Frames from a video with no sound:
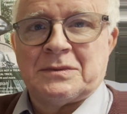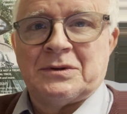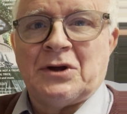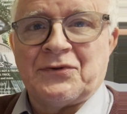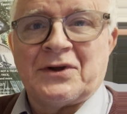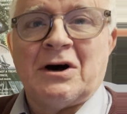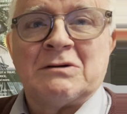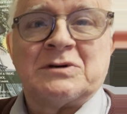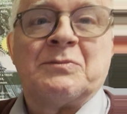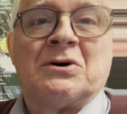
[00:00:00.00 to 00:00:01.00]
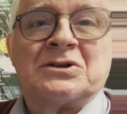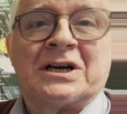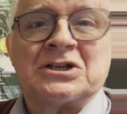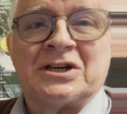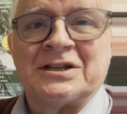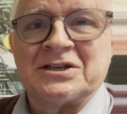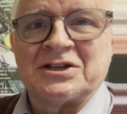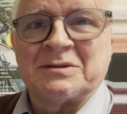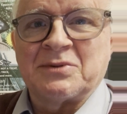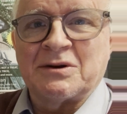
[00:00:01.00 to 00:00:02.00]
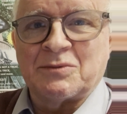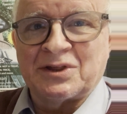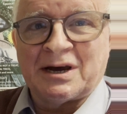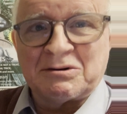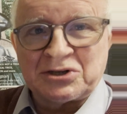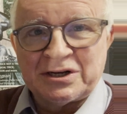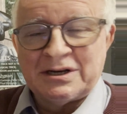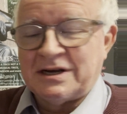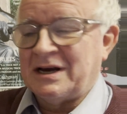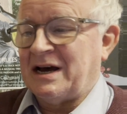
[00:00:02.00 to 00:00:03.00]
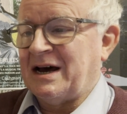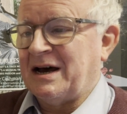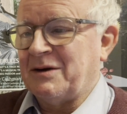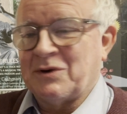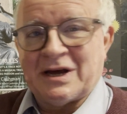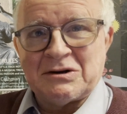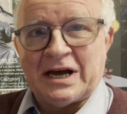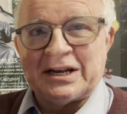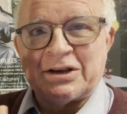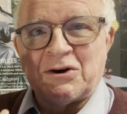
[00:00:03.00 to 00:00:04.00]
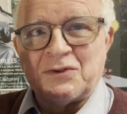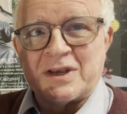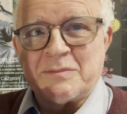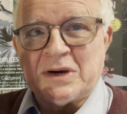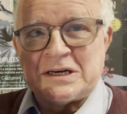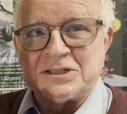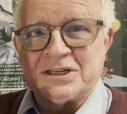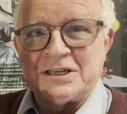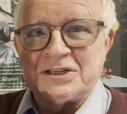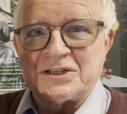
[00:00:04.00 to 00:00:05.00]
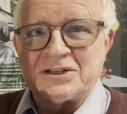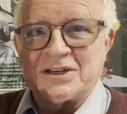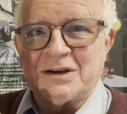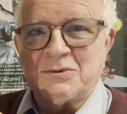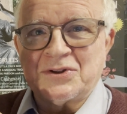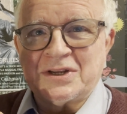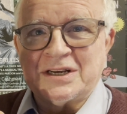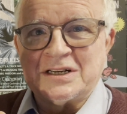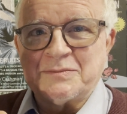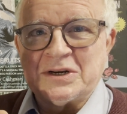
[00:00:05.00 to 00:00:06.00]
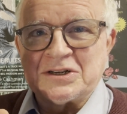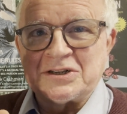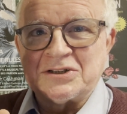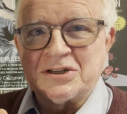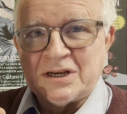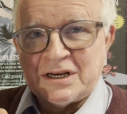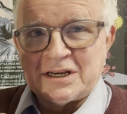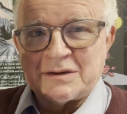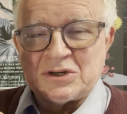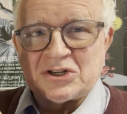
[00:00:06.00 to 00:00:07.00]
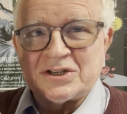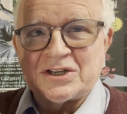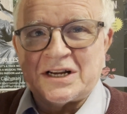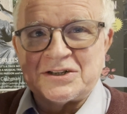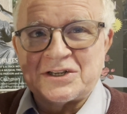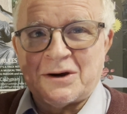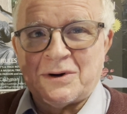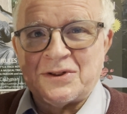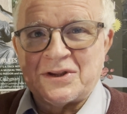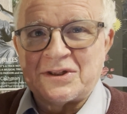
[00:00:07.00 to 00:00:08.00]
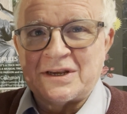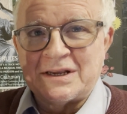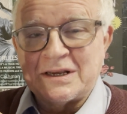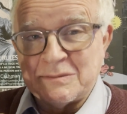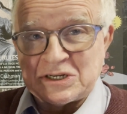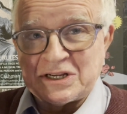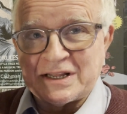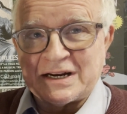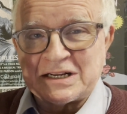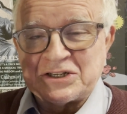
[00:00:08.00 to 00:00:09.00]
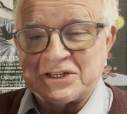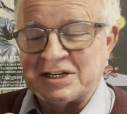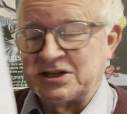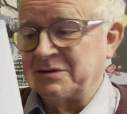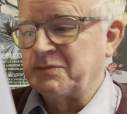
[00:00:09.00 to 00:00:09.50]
not the whole report, actually. This is the bit without adding on the appendices that say what the independent commissioner said and so on that the committee then considered.